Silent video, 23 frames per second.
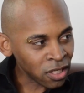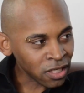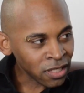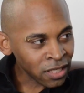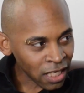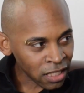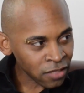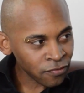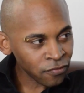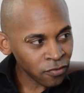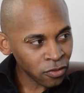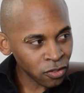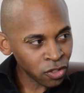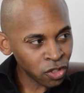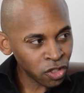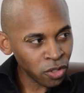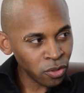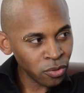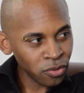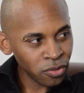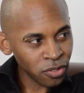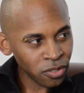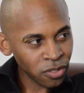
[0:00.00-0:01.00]
successful
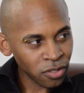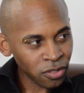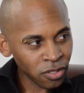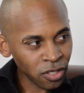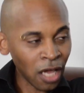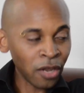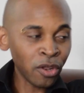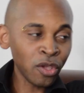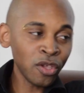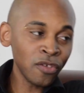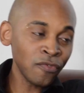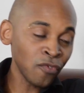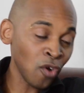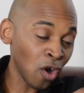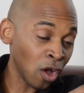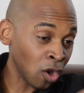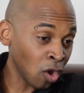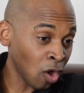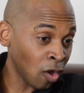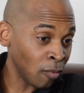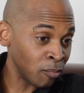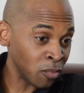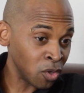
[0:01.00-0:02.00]
tunes? I know you've got
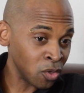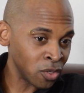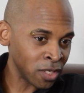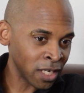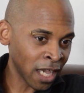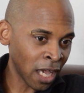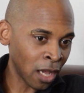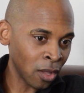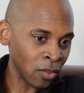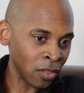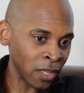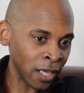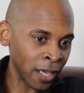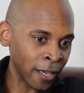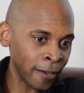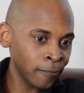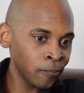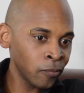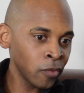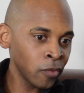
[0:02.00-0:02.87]
a lot of music out there.